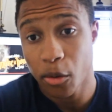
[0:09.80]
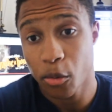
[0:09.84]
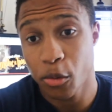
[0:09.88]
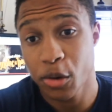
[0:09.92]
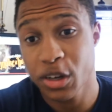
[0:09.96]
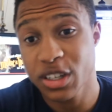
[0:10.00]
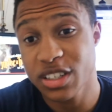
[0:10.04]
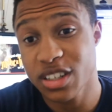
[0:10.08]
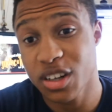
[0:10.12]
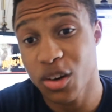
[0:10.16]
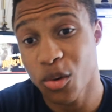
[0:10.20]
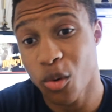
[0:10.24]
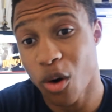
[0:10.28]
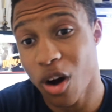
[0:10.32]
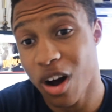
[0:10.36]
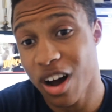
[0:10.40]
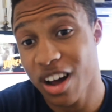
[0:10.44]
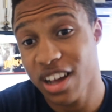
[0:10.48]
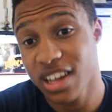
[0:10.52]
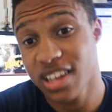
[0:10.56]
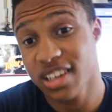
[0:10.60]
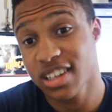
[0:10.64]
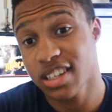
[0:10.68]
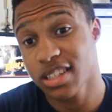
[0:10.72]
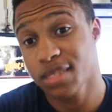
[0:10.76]
the reason
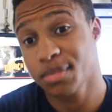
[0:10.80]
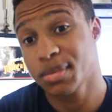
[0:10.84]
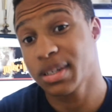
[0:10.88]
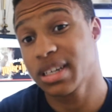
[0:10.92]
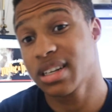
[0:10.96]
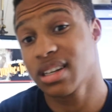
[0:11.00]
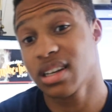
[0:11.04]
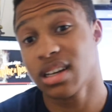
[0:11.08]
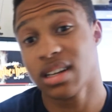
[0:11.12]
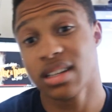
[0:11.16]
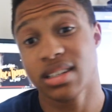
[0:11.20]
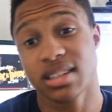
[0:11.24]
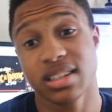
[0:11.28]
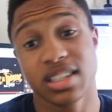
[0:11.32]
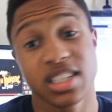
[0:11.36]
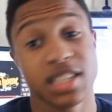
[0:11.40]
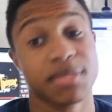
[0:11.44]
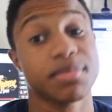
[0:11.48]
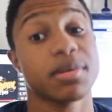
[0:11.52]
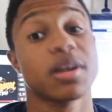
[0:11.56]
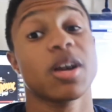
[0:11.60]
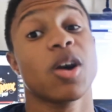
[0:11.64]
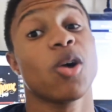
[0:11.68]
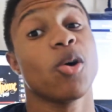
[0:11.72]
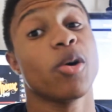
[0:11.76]
why is because I've
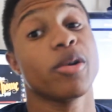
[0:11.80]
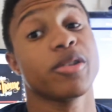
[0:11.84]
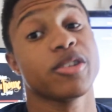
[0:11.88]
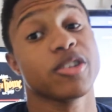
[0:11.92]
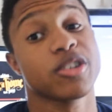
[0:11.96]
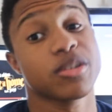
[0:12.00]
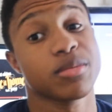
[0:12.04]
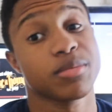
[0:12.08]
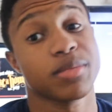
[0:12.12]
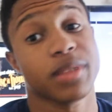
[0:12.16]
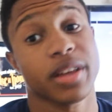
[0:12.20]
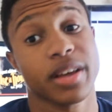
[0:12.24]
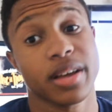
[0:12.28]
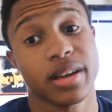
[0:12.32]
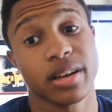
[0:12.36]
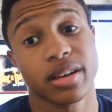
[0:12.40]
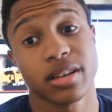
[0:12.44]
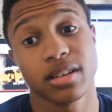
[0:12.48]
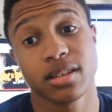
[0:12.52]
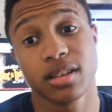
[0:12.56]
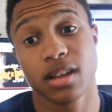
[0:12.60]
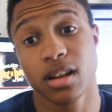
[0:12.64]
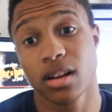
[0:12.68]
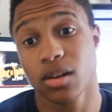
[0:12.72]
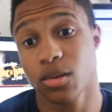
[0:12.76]
just been going through some
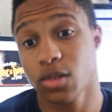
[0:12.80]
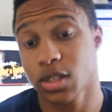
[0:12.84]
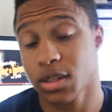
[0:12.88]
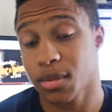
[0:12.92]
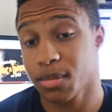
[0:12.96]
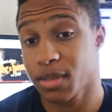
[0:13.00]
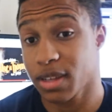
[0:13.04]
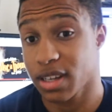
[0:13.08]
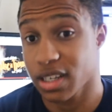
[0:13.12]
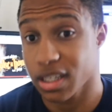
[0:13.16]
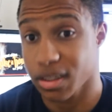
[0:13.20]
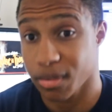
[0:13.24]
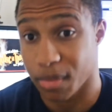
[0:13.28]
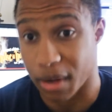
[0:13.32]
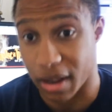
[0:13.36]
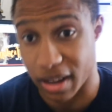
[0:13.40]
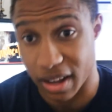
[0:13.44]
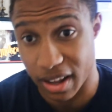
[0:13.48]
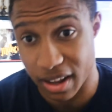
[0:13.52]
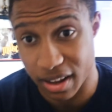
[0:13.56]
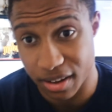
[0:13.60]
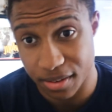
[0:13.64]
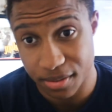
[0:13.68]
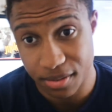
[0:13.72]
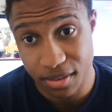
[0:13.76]
things, dealing with some things in my
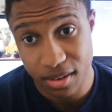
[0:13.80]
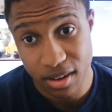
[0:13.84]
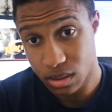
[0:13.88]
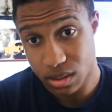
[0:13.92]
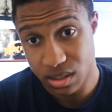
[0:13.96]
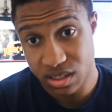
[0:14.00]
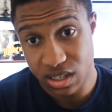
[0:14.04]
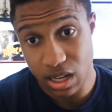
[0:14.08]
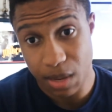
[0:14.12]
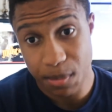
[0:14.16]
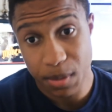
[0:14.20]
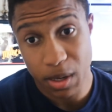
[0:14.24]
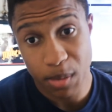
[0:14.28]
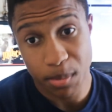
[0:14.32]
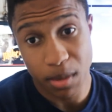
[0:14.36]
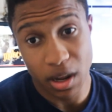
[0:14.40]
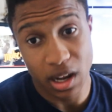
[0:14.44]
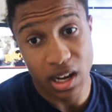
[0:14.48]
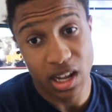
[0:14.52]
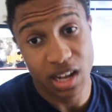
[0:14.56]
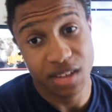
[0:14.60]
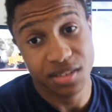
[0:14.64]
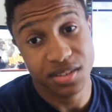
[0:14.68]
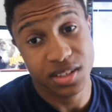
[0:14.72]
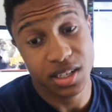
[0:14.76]
life. Step Into My
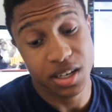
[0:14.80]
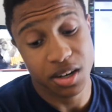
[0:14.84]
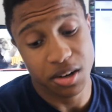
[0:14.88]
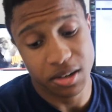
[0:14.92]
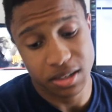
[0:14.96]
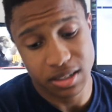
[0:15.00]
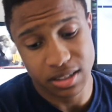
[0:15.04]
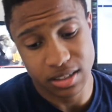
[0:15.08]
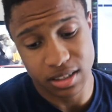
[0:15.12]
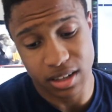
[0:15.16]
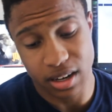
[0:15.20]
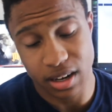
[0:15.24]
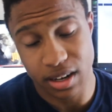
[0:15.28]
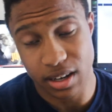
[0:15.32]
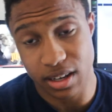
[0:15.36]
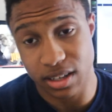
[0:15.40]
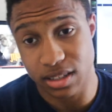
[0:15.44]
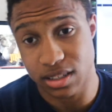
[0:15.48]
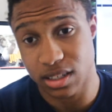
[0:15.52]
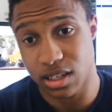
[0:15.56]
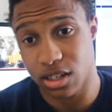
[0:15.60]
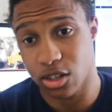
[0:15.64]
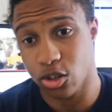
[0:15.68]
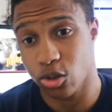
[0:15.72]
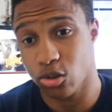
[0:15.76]
Life series is gonna
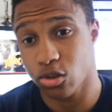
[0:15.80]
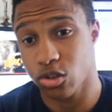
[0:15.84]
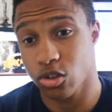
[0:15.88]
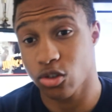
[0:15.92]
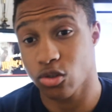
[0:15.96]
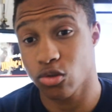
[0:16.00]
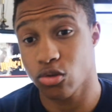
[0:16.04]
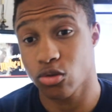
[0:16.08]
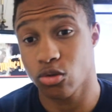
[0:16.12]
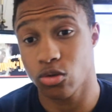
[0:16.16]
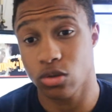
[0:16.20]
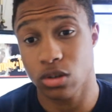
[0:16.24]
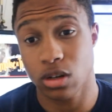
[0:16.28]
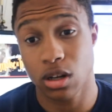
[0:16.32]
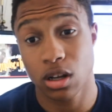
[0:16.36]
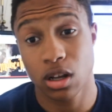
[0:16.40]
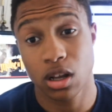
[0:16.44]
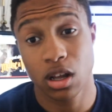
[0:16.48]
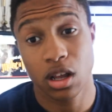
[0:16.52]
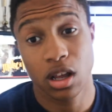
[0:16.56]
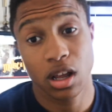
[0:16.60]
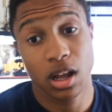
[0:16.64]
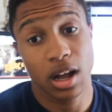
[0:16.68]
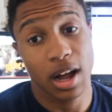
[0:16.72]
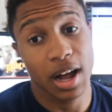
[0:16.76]
continue soon.
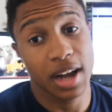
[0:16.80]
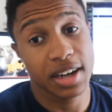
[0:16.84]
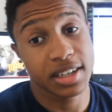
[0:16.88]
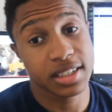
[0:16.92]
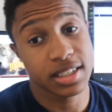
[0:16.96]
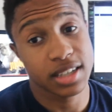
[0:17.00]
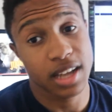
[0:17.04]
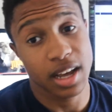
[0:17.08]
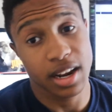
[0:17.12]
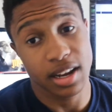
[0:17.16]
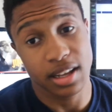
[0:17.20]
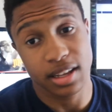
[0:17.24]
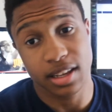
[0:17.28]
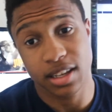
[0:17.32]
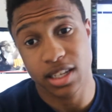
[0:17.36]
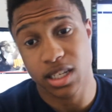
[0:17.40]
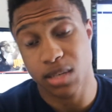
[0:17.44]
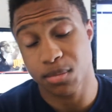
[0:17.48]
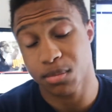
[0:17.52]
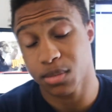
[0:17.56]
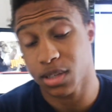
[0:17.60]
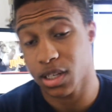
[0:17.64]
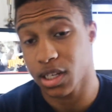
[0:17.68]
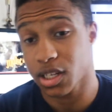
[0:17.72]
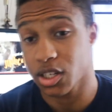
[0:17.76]
I just gotta get
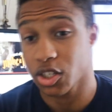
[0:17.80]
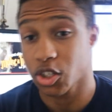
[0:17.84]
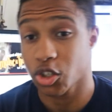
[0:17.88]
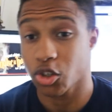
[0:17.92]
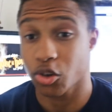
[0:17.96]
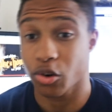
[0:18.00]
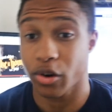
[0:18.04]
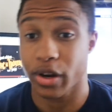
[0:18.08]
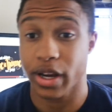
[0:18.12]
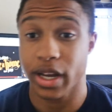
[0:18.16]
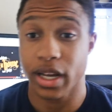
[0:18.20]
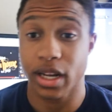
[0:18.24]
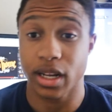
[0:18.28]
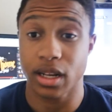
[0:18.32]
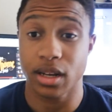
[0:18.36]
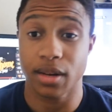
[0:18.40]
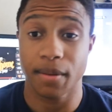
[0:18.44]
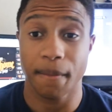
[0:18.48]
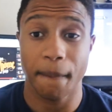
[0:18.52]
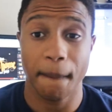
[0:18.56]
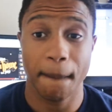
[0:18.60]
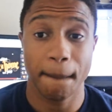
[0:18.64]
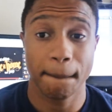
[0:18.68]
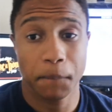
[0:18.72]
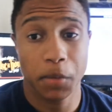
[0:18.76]
some things straight
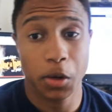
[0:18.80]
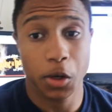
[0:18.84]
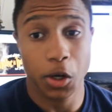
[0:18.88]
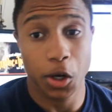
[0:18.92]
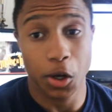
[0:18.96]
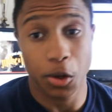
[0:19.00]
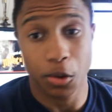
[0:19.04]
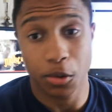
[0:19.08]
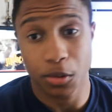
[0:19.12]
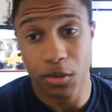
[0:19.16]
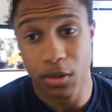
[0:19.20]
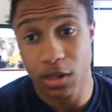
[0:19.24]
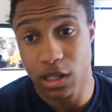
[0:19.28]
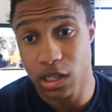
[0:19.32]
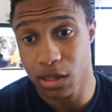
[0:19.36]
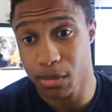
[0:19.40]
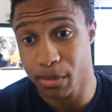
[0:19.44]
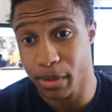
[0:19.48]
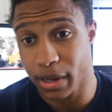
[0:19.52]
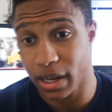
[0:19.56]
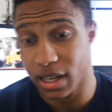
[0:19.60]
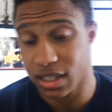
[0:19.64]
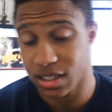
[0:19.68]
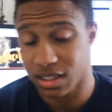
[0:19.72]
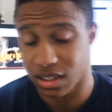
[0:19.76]
and, you know, get
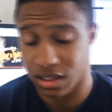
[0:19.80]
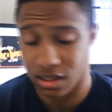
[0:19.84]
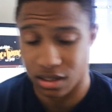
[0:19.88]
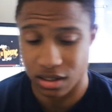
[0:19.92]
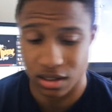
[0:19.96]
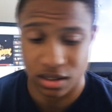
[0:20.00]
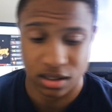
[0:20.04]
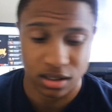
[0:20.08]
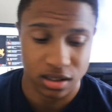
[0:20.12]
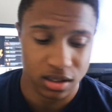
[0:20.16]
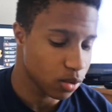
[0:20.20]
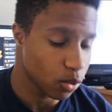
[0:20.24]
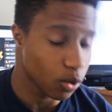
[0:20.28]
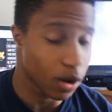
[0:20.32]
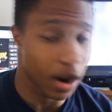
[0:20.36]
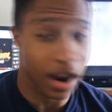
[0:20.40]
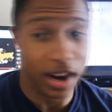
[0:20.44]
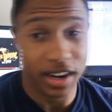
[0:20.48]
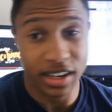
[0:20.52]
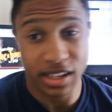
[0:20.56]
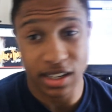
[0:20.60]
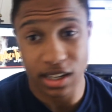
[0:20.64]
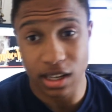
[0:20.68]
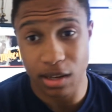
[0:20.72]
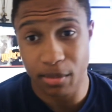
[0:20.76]
back to what
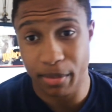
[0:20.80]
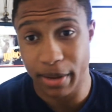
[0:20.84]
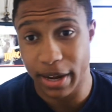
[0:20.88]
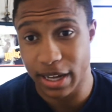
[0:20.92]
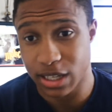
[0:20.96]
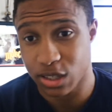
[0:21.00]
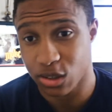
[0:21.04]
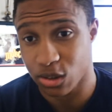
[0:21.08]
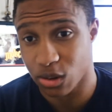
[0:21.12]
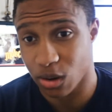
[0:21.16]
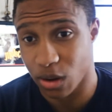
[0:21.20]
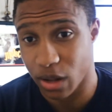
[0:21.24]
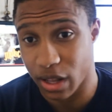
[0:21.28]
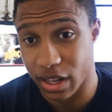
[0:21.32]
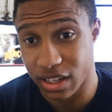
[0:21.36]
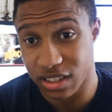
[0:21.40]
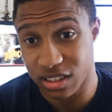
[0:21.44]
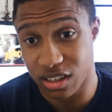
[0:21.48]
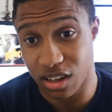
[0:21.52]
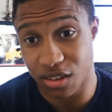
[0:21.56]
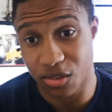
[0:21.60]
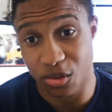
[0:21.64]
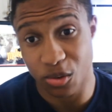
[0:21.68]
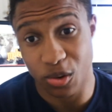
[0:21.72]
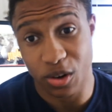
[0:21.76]
I need to get back to and all that
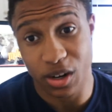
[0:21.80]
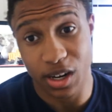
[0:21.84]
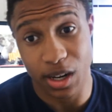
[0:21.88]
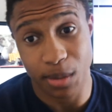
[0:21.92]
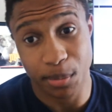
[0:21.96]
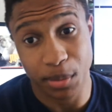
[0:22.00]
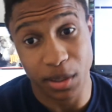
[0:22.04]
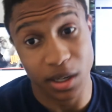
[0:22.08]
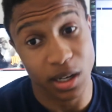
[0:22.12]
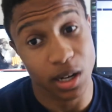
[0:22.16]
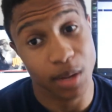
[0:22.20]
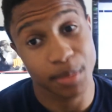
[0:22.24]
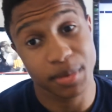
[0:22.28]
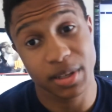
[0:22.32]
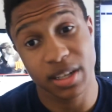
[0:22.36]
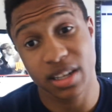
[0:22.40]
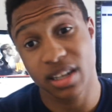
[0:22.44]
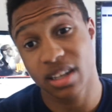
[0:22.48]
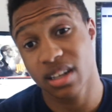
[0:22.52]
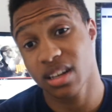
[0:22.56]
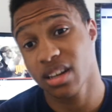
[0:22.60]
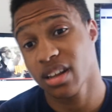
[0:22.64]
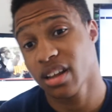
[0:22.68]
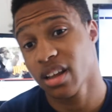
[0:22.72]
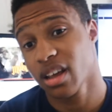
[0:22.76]
stuff and whatnot. But an
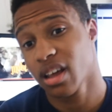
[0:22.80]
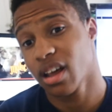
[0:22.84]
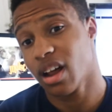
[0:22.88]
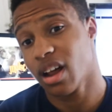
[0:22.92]
update,